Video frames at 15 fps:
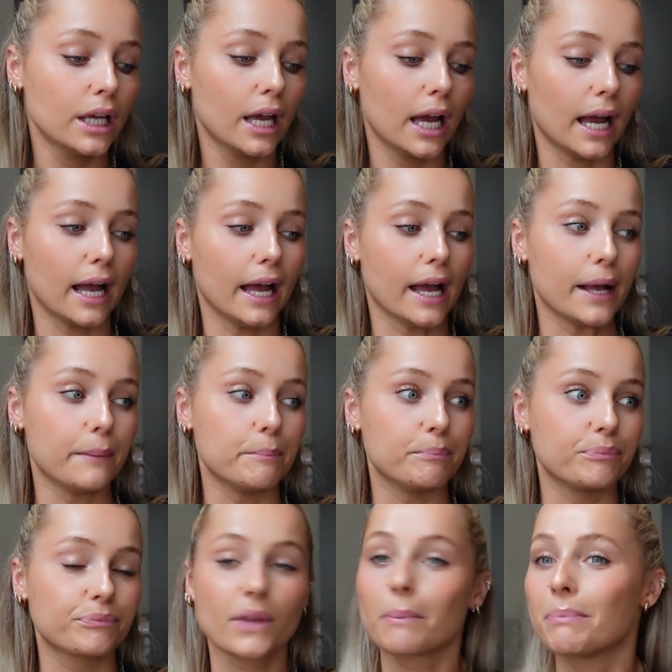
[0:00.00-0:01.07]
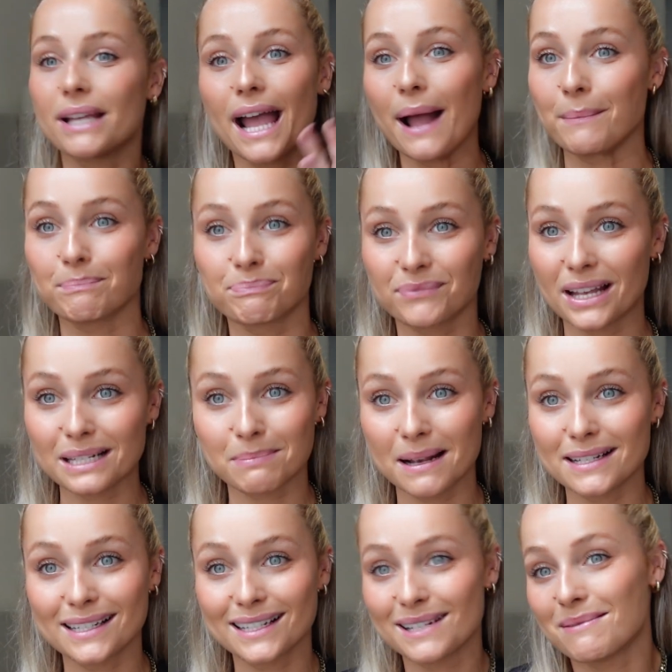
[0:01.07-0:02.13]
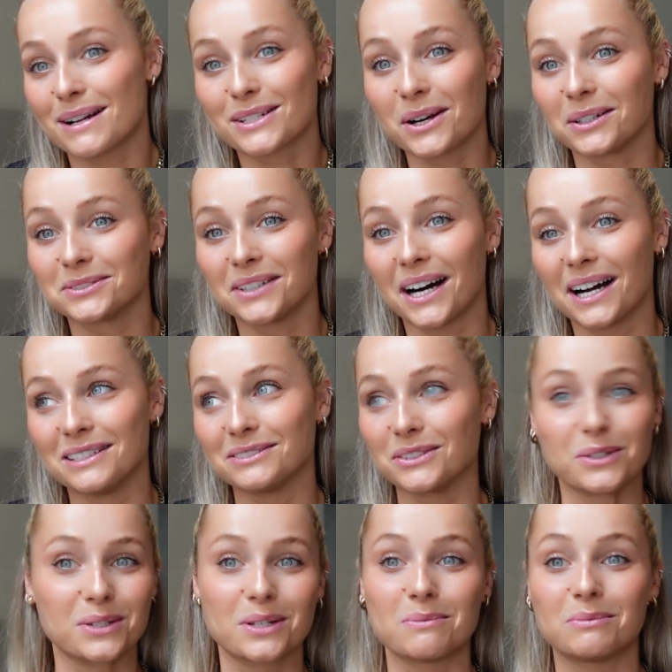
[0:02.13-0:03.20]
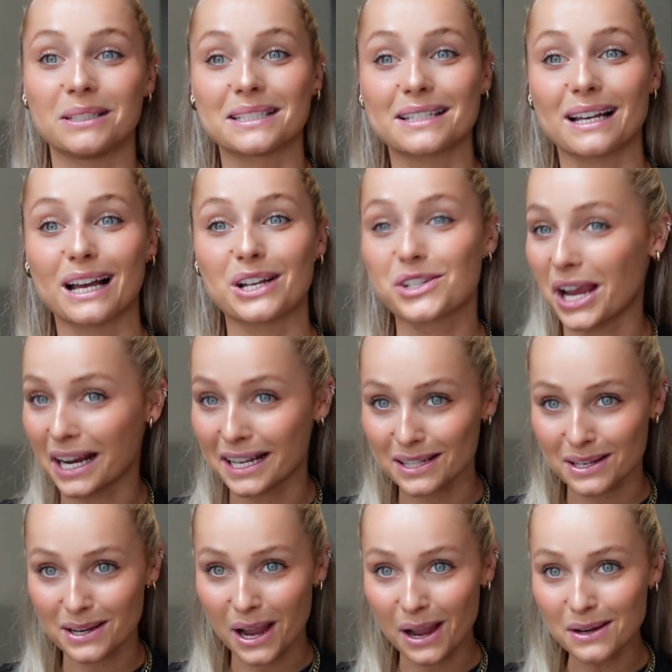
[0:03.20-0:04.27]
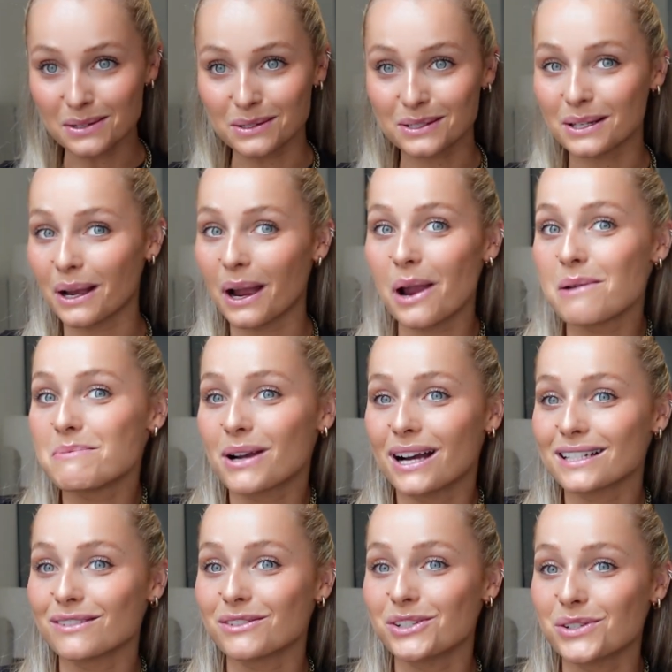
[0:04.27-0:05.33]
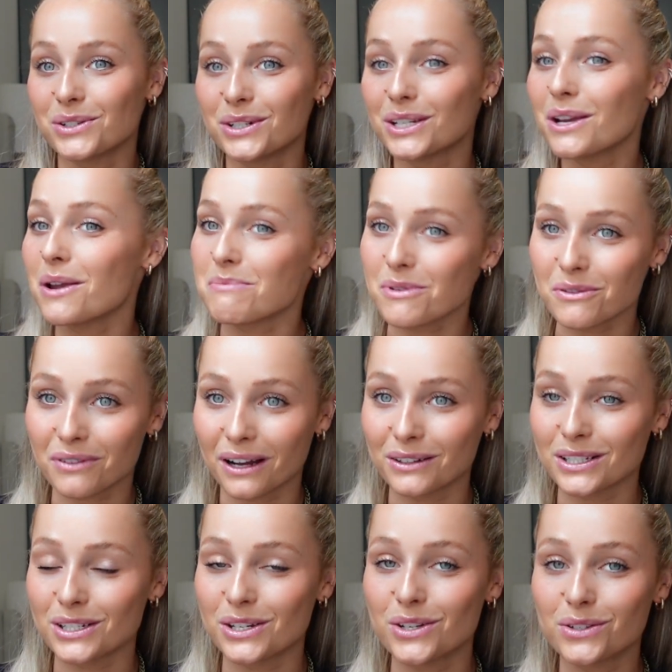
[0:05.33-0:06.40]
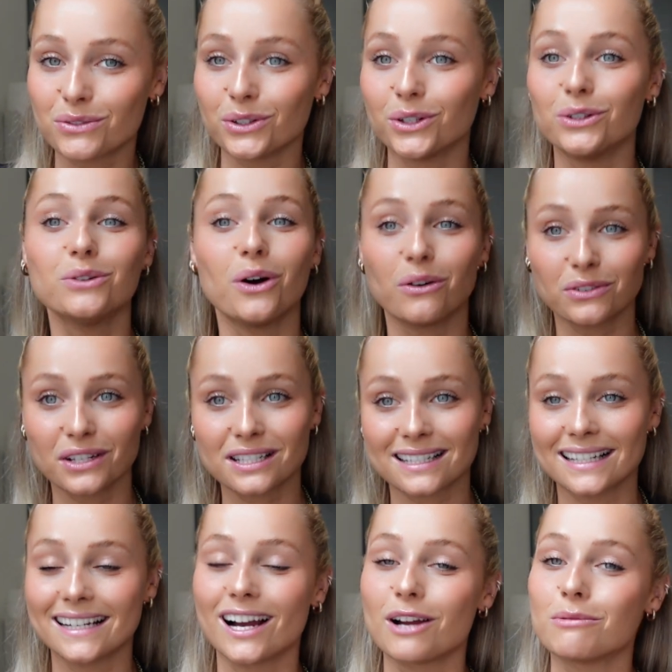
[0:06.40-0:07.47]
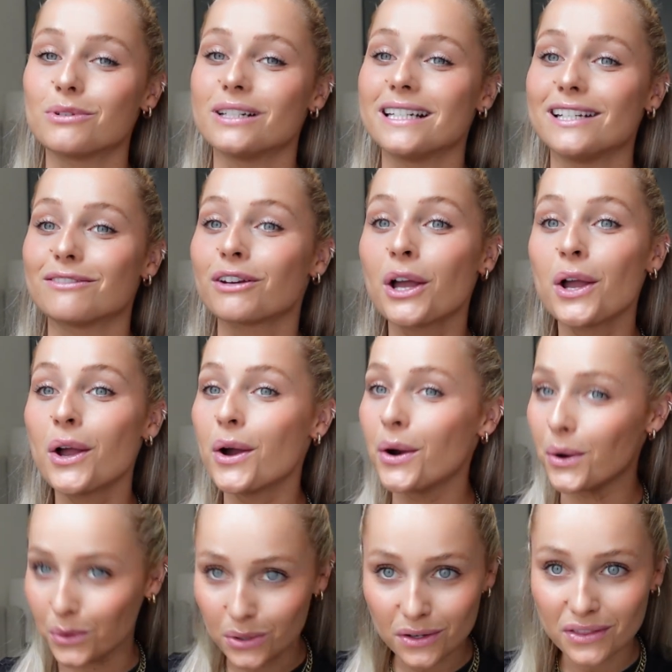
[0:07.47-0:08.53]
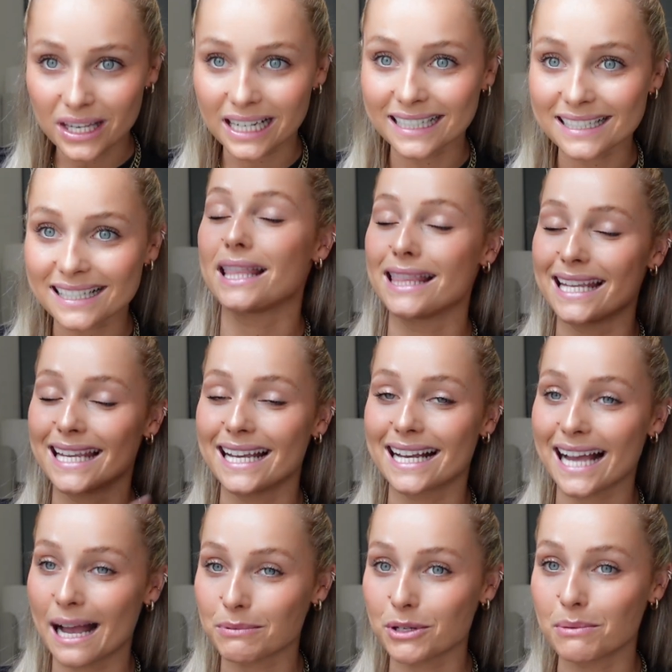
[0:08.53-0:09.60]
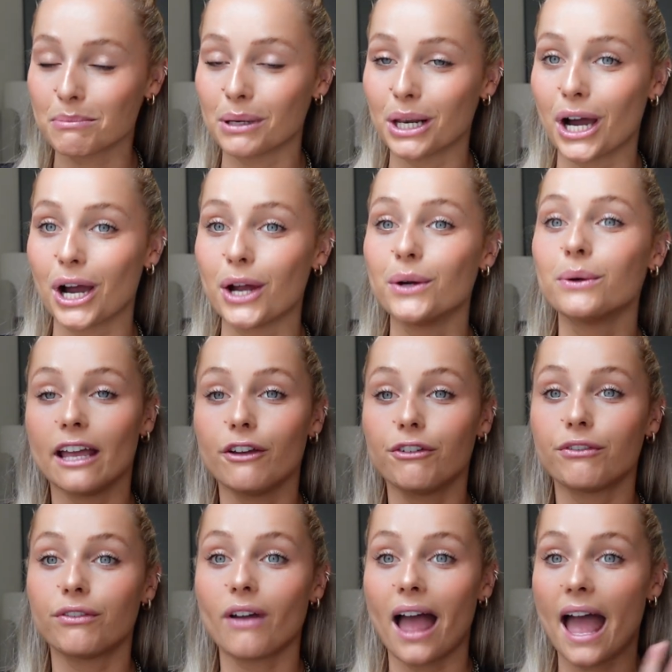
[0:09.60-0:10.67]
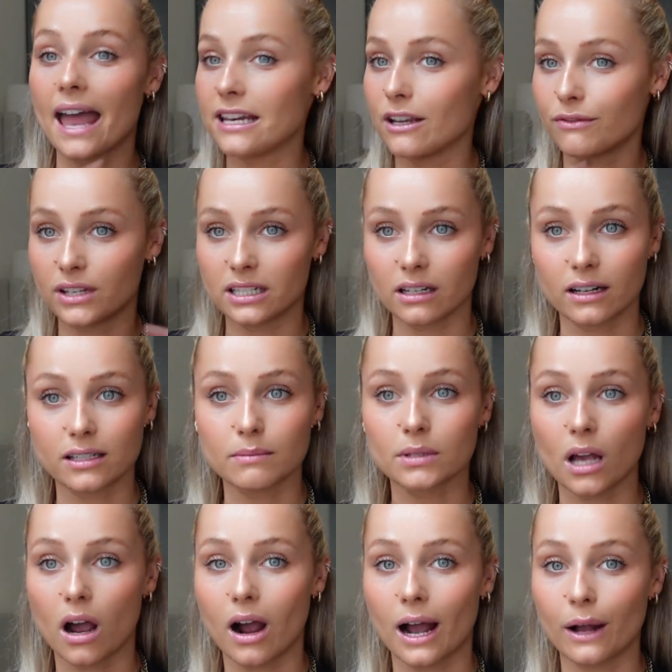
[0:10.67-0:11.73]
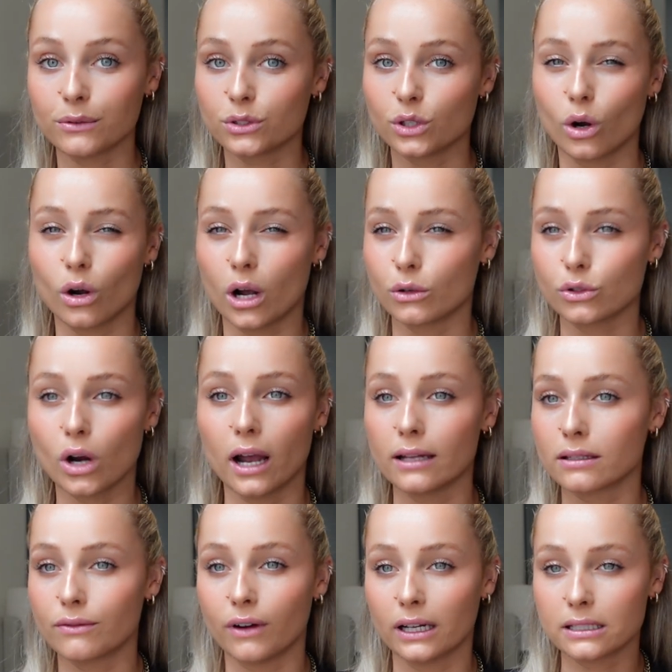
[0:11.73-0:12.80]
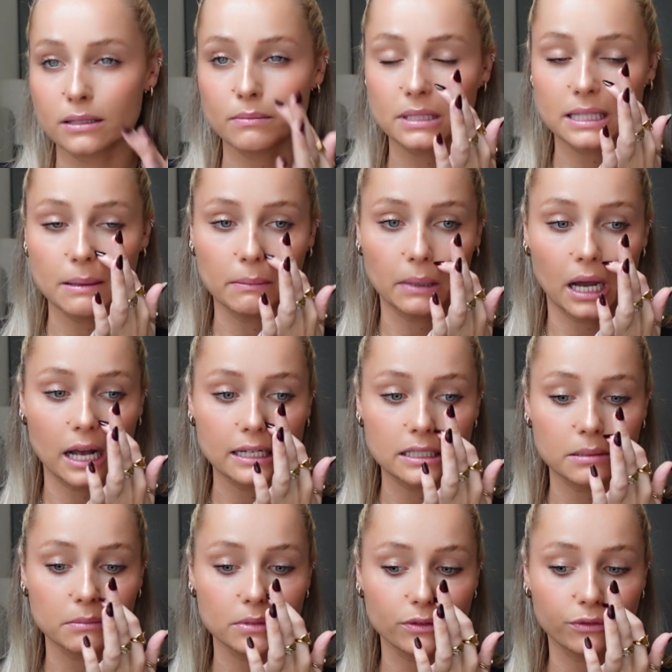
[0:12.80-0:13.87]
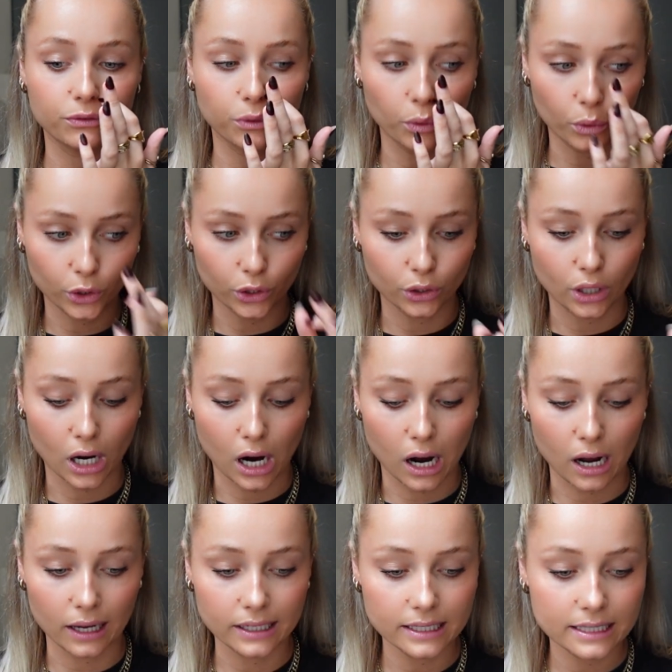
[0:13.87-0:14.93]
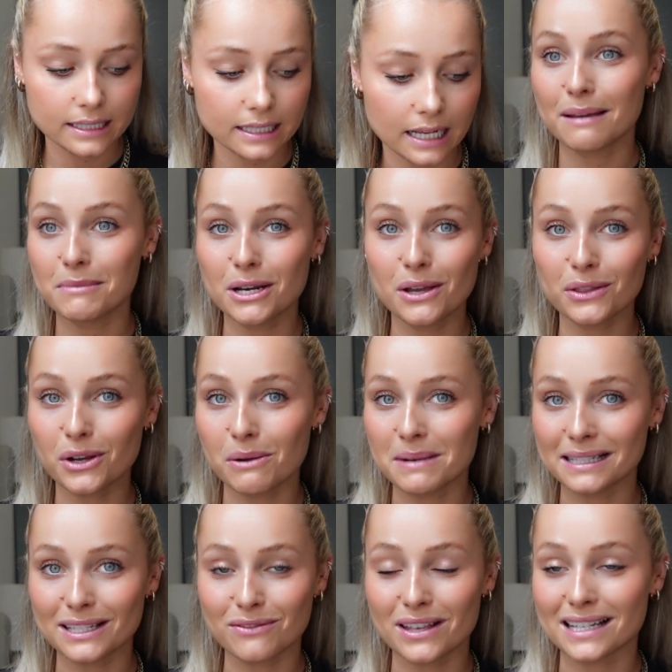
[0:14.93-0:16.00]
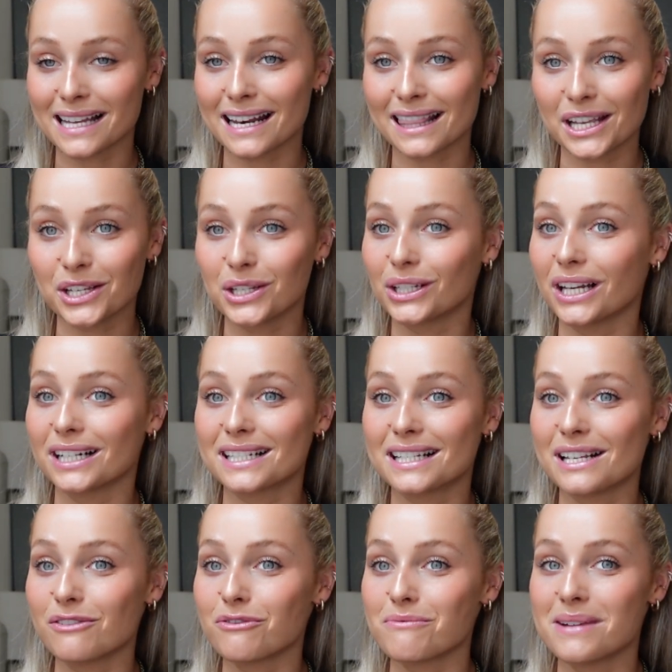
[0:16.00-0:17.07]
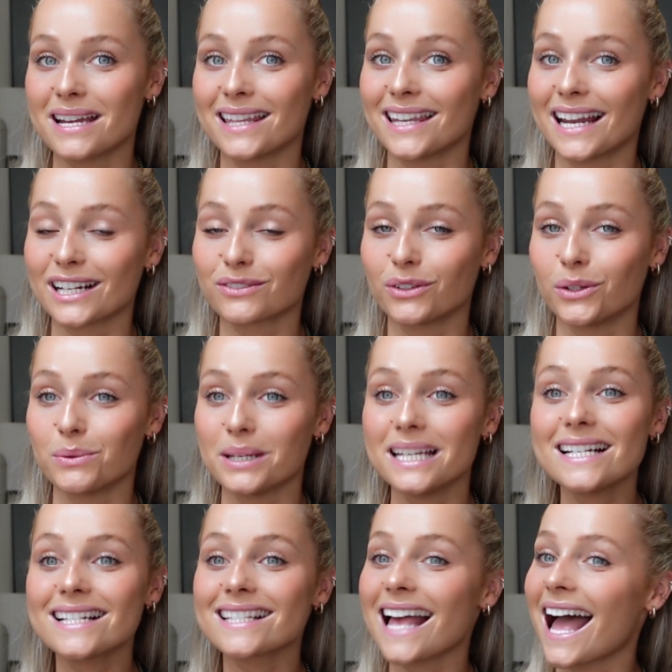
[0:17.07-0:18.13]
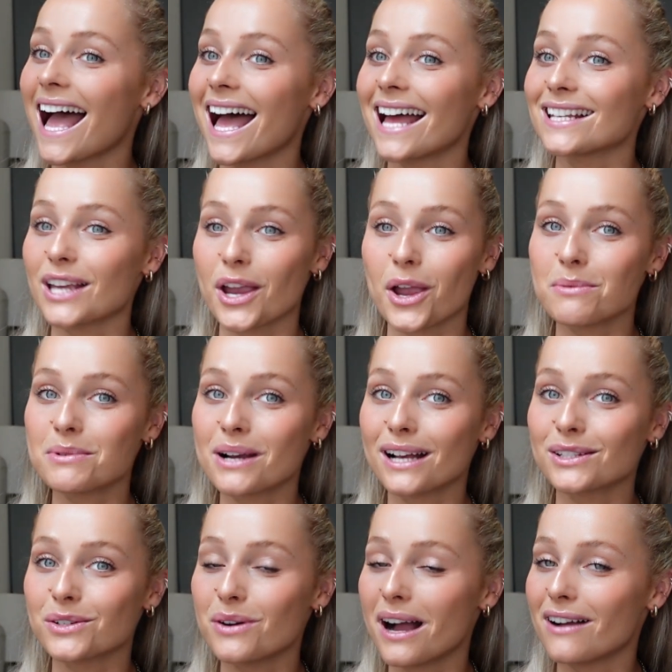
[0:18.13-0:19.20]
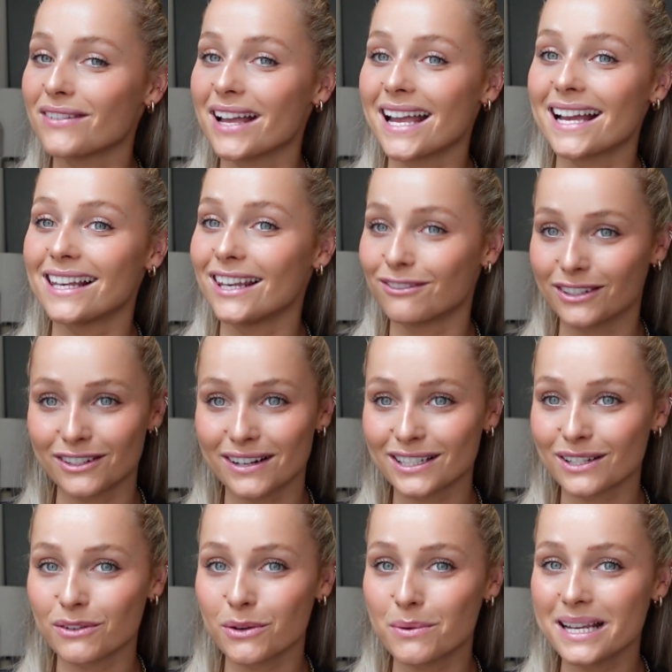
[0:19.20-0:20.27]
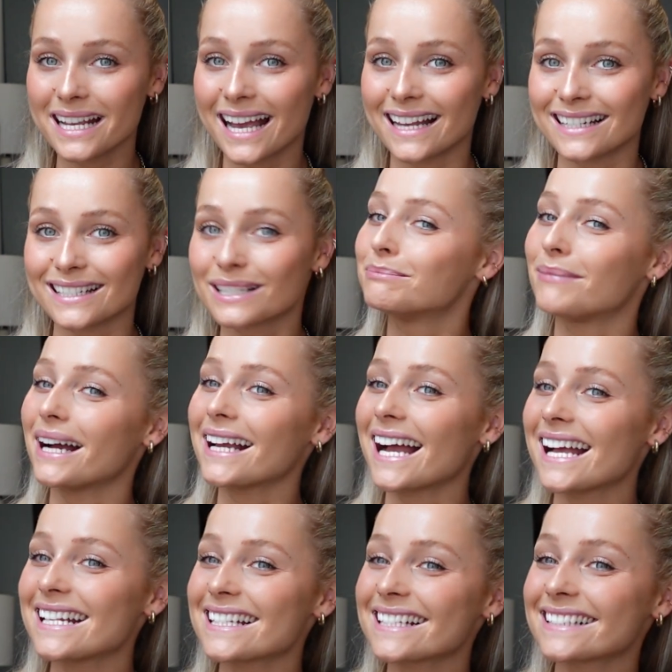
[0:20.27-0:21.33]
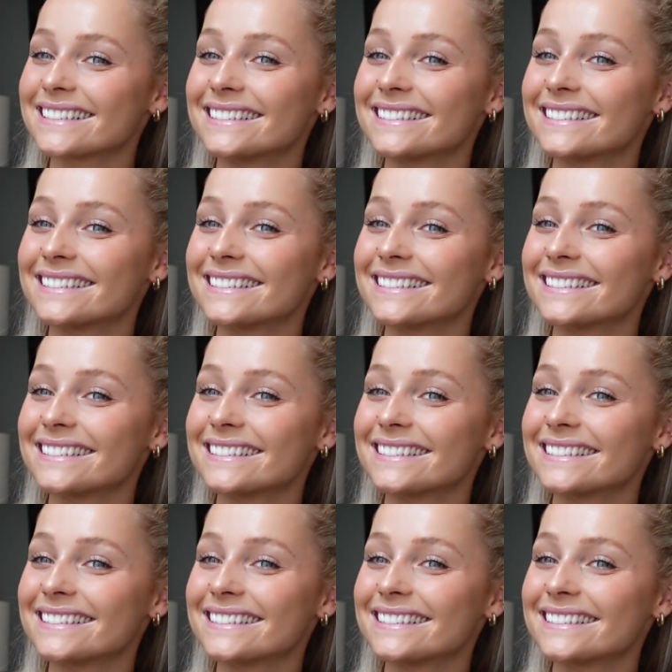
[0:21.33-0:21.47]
But yeah, that's basically my top 5 autumn winter jackets and coats. So I hope you guys have enjoyed. I hope you found it useful. Obviously I will leave all of the links in the caption below. If any of these items are out of stock, I'll try and find some similar items for you guys. Let me know in the comments if there's anything you'd like to see from me in the next few weeks, and I hope you guys all have a lovely rest of your weekend. Bye guys.